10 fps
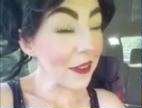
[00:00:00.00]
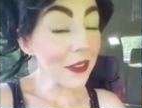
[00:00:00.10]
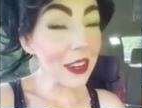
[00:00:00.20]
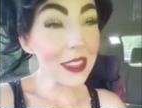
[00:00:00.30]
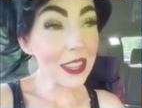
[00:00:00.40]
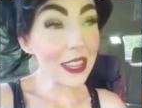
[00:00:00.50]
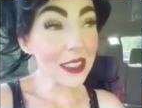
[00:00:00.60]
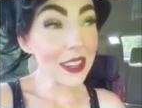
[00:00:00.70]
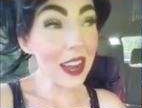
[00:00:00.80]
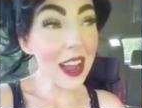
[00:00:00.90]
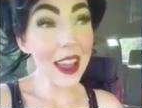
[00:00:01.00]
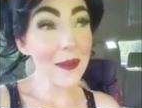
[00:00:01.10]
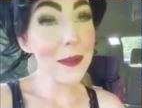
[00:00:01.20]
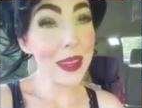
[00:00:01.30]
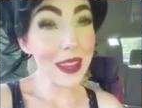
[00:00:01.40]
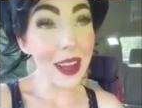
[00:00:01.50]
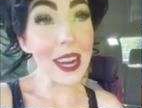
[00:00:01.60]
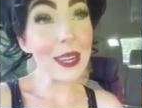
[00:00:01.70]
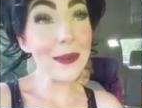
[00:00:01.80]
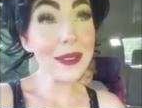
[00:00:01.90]
everything that I have
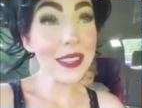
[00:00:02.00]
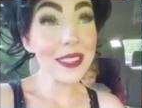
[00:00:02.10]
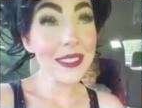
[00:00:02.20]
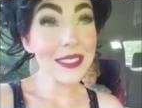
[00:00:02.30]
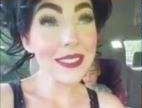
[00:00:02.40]
become,